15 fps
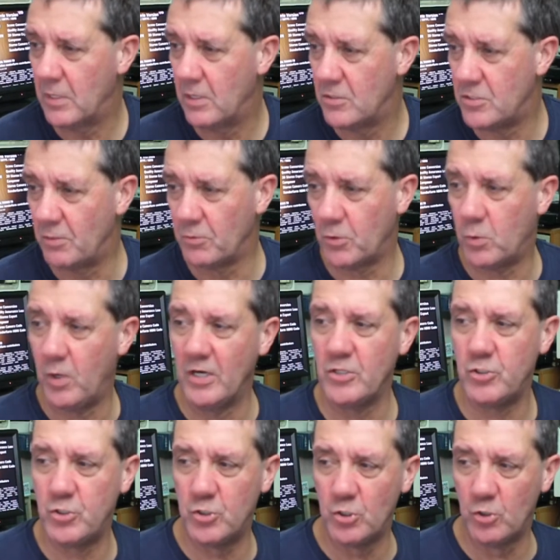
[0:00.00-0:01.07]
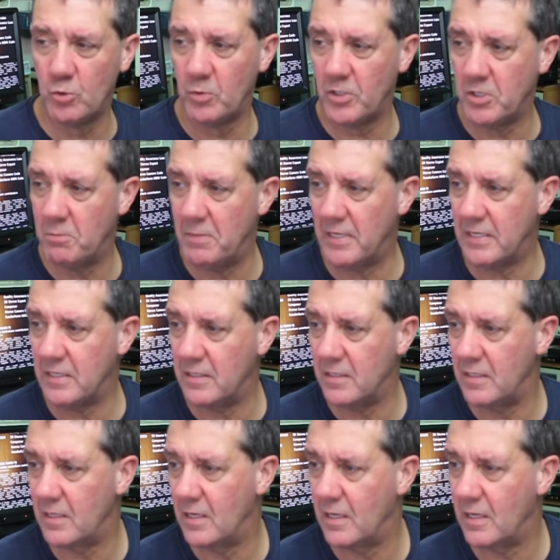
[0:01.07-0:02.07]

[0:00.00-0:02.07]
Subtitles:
So I'm not quite sure what you mean.